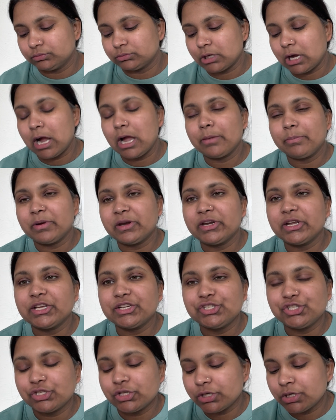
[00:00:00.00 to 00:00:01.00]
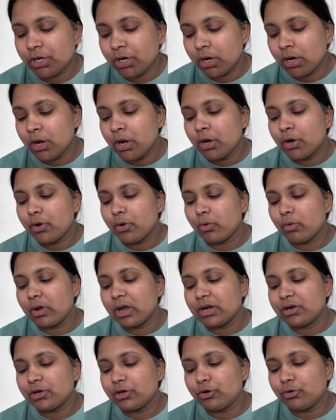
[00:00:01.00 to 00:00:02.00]
Hypertension to
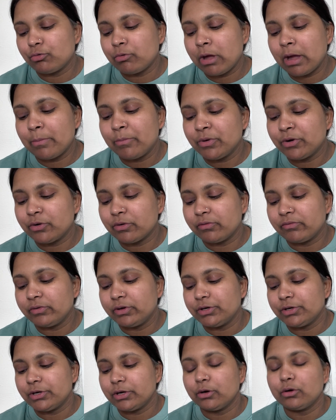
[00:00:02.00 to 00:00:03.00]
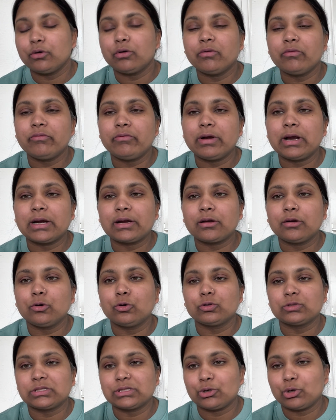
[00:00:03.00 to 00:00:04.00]
get into habit of eating low fat,
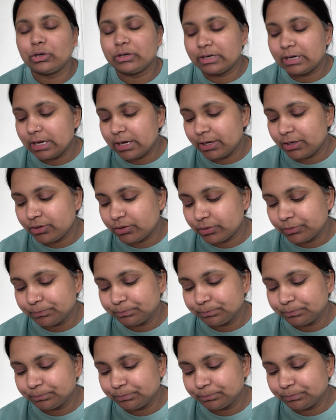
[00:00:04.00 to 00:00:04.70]
low salt diet.